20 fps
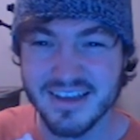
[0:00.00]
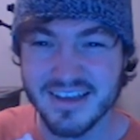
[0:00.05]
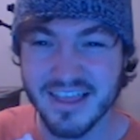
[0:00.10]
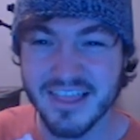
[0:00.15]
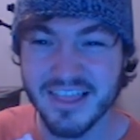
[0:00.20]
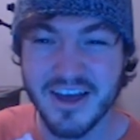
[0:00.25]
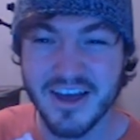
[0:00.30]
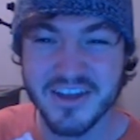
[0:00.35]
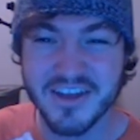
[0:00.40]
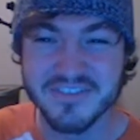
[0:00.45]
a
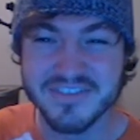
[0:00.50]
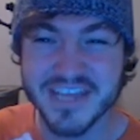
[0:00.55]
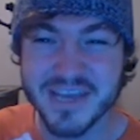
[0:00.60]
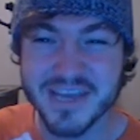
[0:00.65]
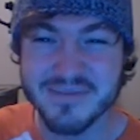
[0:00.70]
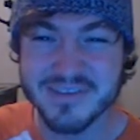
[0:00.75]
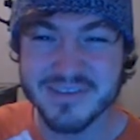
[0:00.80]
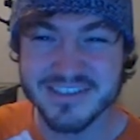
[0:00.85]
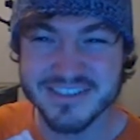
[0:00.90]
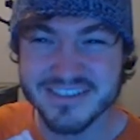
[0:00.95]
lot of
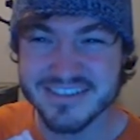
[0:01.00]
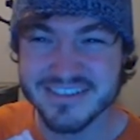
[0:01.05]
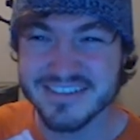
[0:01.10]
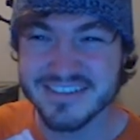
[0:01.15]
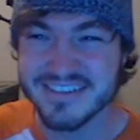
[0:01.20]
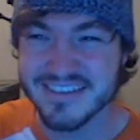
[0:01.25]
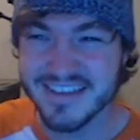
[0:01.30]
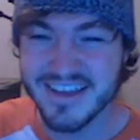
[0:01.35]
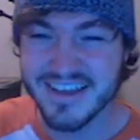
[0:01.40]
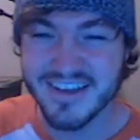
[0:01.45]
damage.
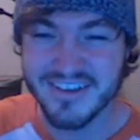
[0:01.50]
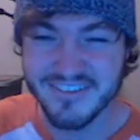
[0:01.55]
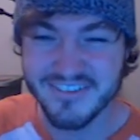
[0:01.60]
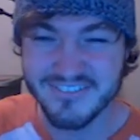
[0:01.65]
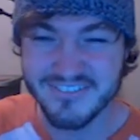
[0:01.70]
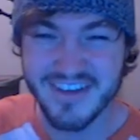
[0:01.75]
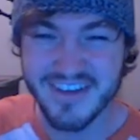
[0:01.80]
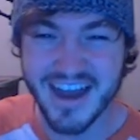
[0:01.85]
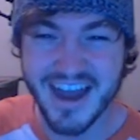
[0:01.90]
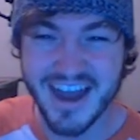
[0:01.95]

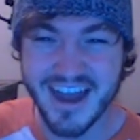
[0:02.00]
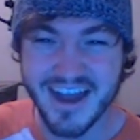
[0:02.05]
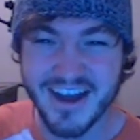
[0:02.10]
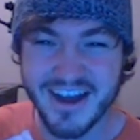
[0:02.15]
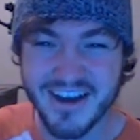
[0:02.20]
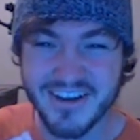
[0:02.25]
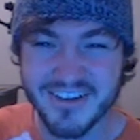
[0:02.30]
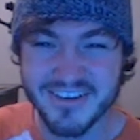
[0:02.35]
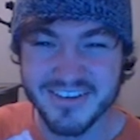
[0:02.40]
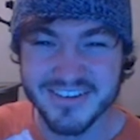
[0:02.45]

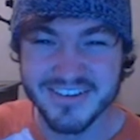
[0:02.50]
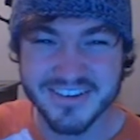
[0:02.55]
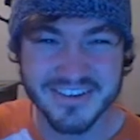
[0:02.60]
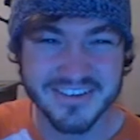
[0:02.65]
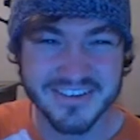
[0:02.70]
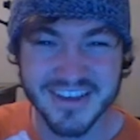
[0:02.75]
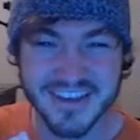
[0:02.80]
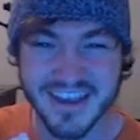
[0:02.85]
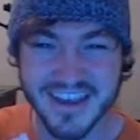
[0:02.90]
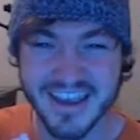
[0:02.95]
Wow.
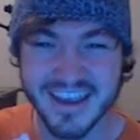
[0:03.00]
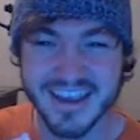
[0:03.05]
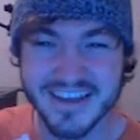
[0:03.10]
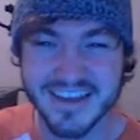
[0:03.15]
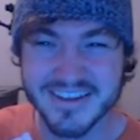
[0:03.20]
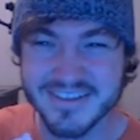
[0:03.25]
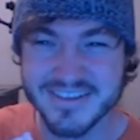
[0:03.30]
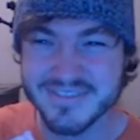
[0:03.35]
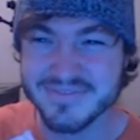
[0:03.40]
Okay.